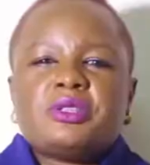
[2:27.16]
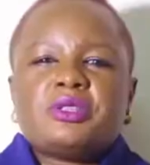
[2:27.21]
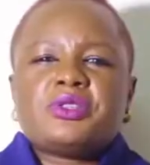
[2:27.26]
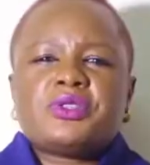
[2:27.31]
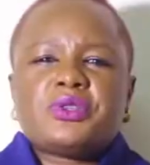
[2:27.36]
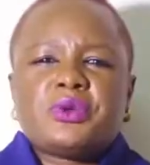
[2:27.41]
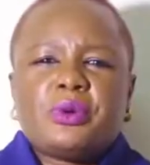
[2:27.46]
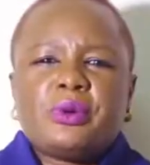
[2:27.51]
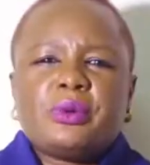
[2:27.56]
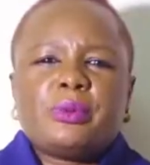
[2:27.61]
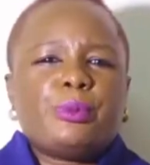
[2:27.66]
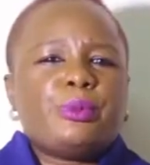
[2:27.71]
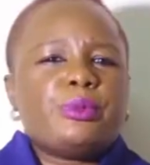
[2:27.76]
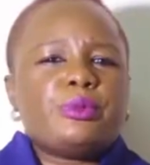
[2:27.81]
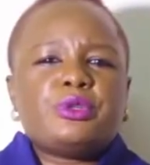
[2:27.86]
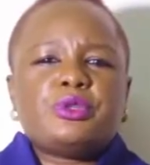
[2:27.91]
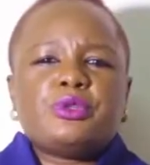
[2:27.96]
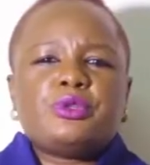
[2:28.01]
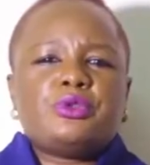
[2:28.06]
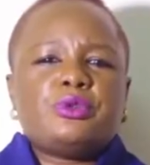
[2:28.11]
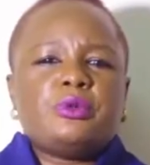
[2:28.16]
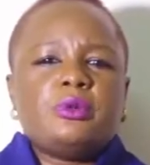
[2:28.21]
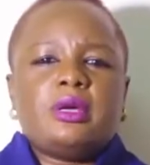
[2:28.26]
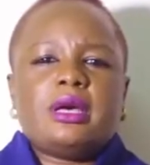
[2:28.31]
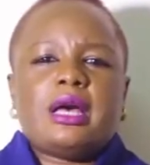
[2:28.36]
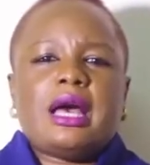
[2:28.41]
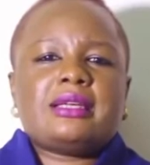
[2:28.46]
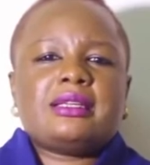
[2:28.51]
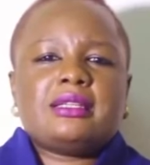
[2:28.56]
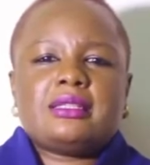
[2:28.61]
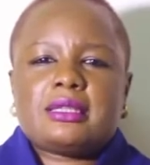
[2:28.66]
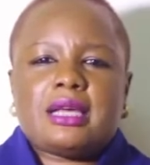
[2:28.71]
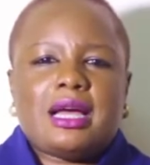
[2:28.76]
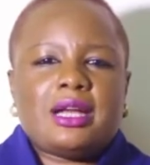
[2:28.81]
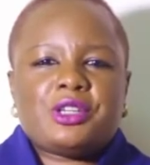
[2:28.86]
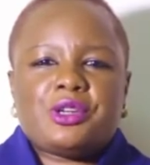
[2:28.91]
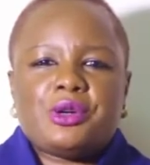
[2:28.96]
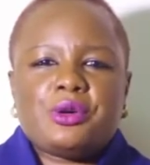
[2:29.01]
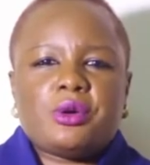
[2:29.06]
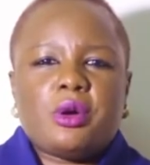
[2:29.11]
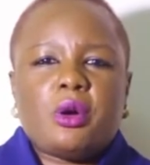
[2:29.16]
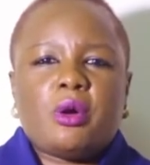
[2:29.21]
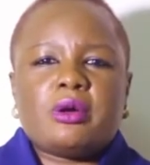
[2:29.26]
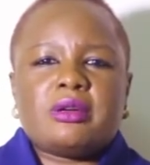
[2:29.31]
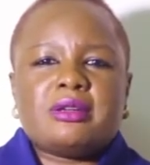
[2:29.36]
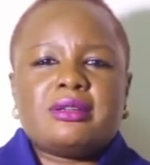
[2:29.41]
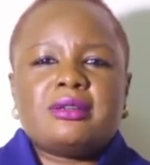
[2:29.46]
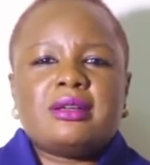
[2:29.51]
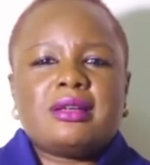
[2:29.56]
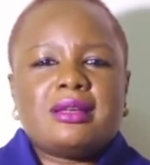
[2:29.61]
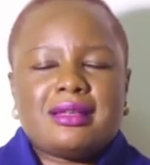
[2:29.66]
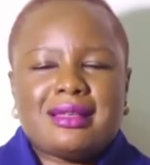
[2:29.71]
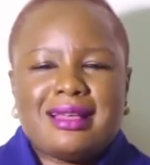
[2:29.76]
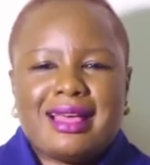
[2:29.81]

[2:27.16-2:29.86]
So, a discussion on